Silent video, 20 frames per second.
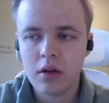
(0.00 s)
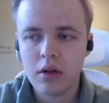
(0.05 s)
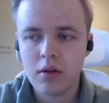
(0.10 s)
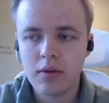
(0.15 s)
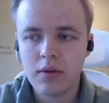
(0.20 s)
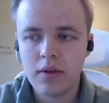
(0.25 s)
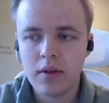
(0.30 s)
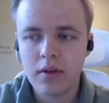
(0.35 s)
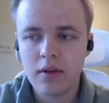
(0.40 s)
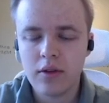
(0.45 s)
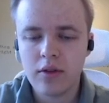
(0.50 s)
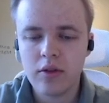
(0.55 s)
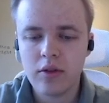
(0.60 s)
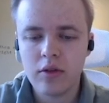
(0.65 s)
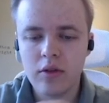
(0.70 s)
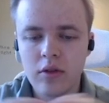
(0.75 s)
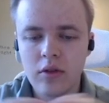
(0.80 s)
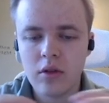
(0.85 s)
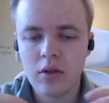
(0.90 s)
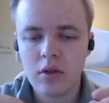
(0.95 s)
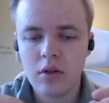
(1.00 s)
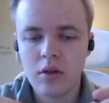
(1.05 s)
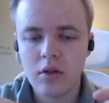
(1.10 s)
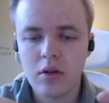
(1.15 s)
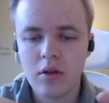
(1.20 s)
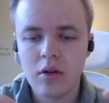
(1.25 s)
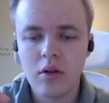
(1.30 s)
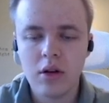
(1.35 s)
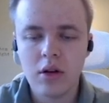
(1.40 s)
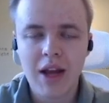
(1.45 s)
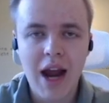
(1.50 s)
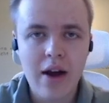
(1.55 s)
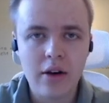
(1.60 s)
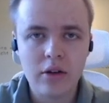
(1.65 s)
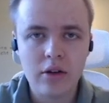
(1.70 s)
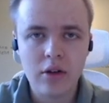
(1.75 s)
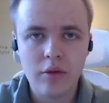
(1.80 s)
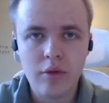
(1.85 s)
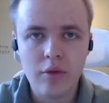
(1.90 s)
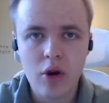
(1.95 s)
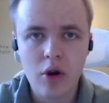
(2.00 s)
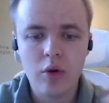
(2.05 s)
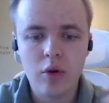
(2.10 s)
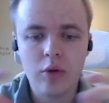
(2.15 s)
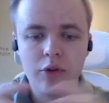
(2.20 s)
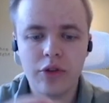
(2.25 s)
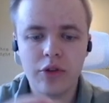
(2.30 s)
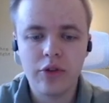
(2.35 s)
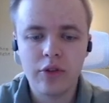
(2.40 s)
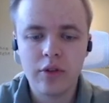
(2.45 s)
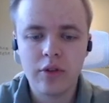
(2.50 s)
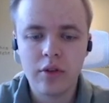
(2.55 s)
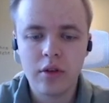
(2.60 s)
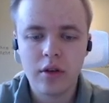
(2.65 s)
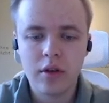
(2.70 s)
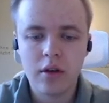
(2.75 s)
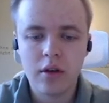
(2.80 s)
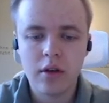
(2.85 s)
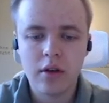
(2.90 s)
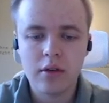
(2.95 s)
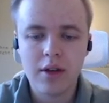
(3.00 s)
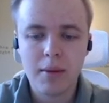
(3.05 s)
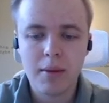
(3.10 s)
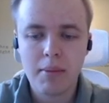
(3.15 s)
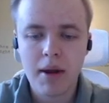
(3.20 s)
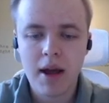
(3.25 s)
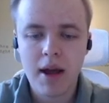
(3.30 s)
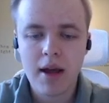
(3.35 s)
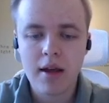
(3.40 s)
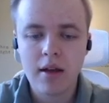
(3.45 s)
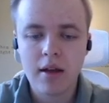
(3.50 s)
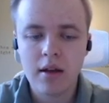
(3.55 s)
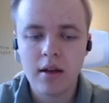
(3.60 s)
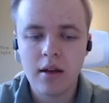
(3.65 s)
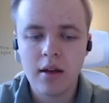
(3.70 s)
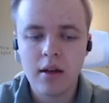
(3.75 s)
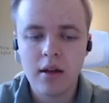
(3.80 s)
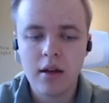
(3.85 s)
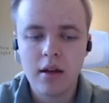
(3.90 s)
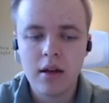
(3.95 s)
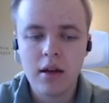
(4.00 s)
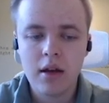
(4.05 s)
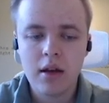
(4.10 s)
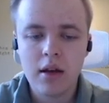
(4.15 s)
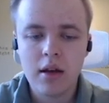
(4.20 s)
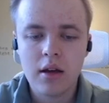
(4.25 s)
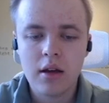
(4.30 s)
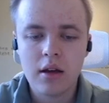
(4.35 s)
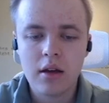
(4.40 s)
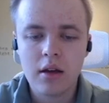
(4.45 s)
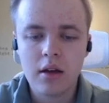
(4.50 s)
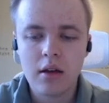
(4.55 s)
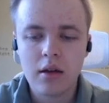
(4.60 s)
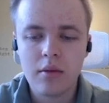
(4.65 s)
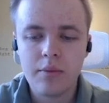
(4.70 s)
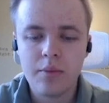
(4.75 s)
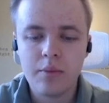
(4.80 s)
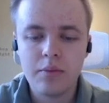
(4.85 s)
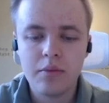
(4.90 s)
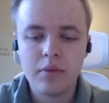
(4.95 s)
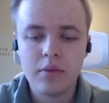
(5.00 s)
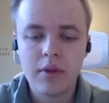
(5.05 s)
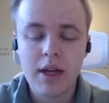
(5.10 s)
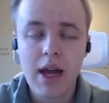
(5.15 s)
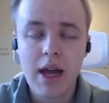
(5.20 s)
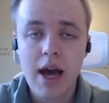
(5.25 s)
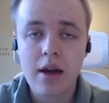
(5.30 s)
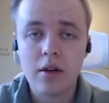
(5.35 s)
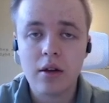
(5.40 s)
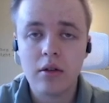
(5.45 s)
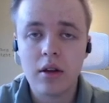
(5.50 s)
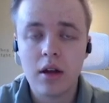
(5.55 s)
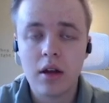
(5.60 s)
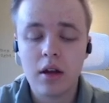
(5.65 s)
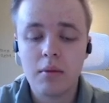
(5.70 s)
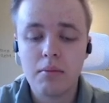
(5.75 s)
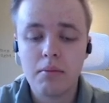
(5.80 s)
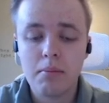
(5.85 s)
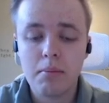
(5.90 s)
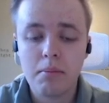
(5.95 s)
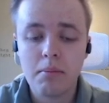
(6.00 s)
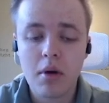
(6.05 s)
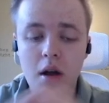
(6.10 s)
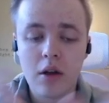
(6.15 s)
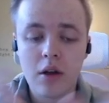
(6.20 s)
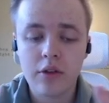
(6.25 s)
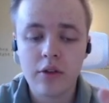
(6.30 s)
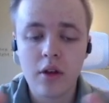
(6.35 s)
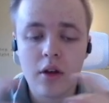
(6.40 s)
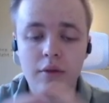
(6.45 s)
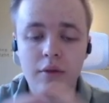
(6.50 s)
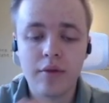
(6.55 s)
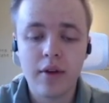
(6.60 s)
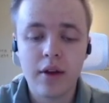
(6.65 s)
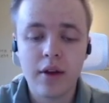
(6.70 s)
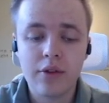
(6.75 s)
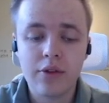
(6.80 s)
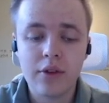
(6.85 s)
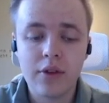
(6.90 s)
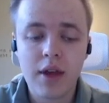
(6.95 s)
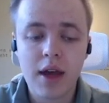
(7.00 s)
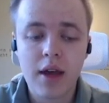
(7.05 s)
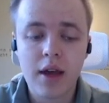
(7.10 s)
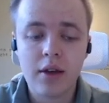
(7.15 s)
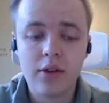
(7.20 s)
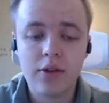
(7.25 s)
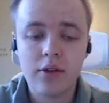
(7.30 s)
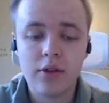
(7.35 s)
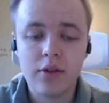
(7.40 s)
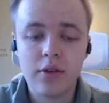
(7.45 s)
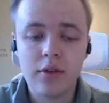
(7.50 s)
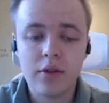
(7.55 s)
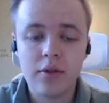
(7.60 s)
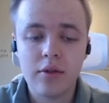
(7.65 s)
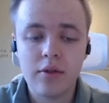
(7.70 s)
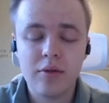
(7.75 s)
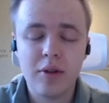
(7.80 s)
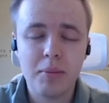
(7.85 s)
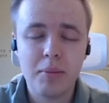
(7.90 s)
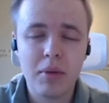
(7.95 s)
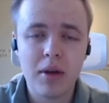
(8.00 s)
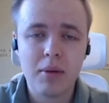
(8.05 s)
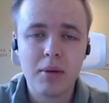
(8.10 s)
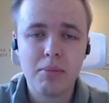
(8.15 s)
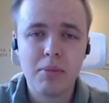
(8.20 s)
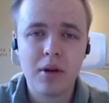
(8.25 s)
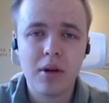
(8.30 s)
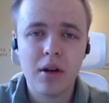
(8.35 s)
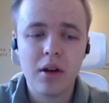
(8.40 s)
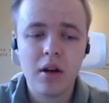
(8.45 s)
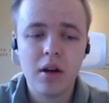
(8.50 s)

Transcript: These character roles they play. The latter they pass off as gags for a bit, but